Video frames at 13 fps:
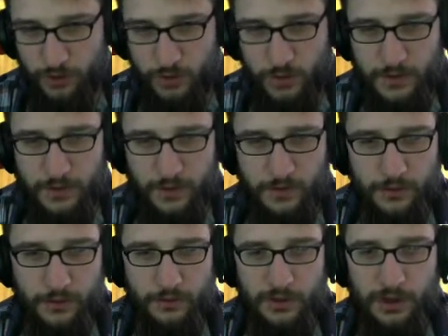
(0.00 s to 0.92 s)
was
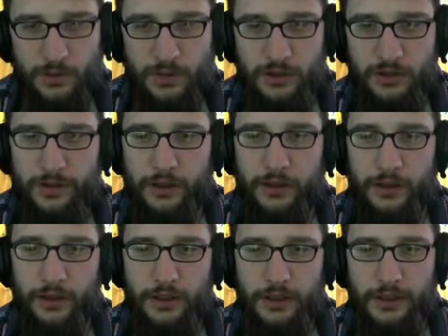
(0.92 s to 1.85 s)
what I wanted to say.
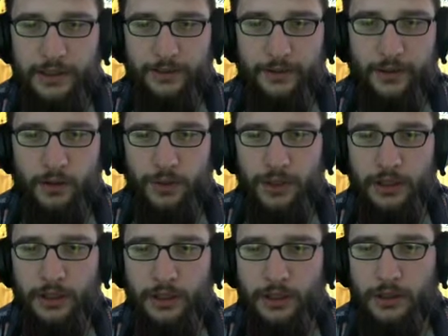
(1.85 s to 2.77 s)
And yes, now we
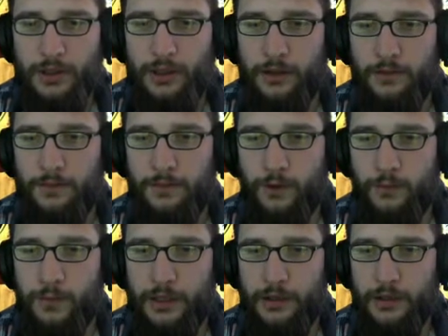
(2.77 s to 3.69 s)
are a
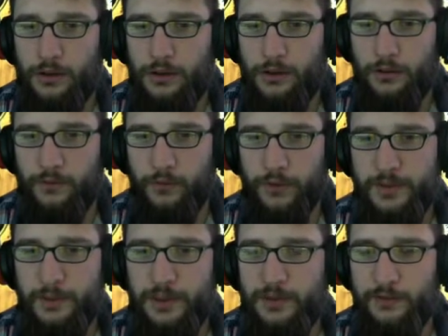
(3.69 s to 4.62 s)
footpad.
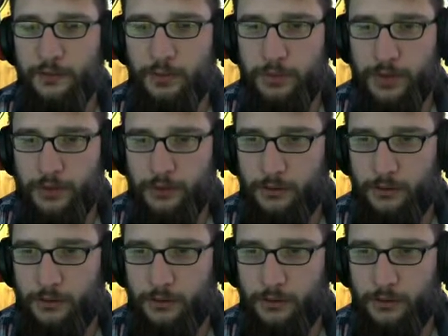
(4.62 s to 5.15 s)
Wurstbee the footpad.